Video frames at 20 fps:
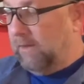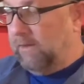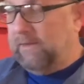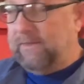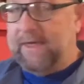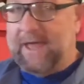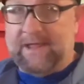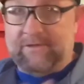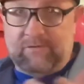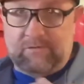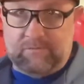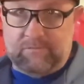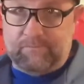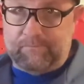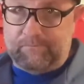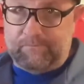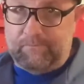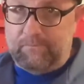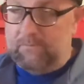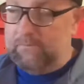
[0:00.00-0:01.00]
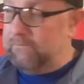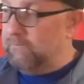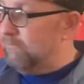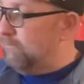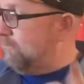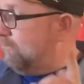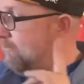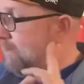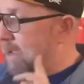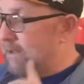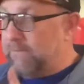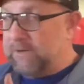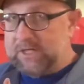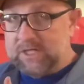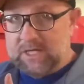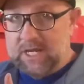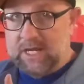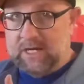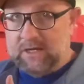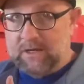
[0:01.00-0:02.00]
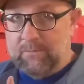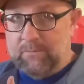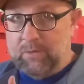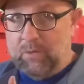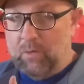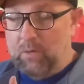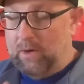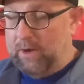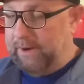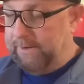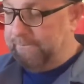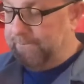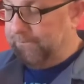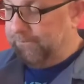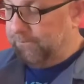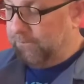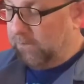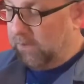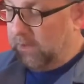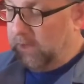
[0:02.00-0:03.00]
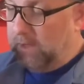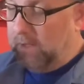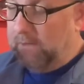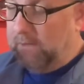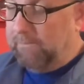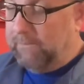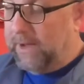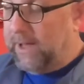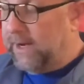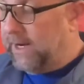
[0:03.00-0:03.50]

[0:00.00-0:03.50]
that's my mistake number one, but I